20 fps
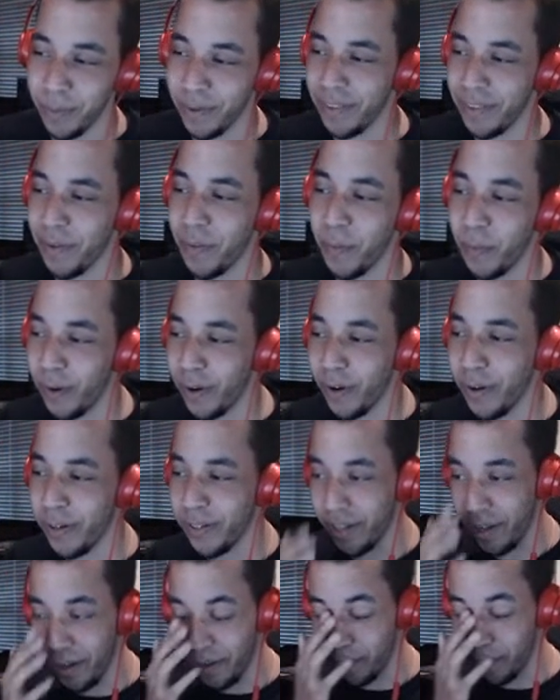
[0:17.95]
were in the
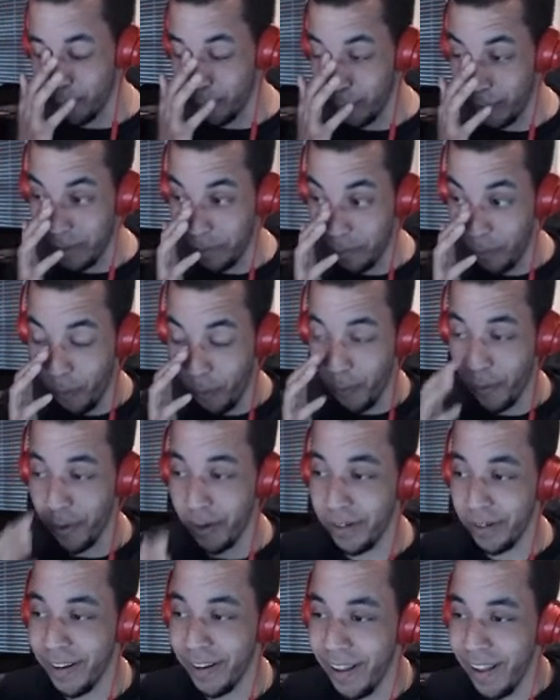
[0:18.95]
world of
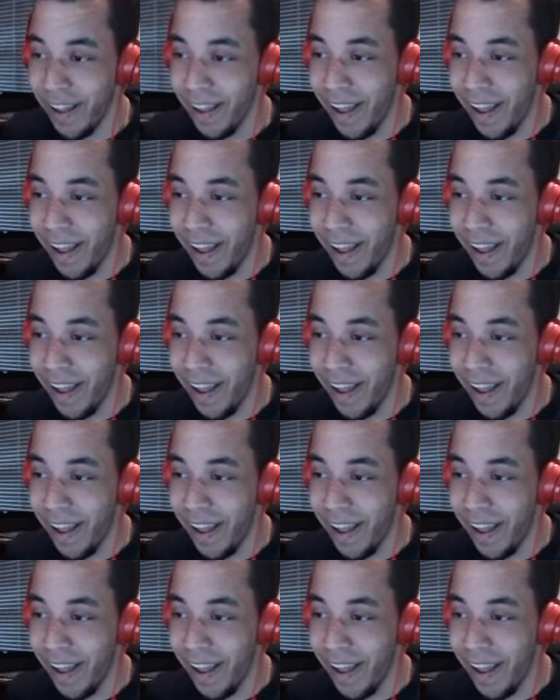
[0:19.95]
Reborn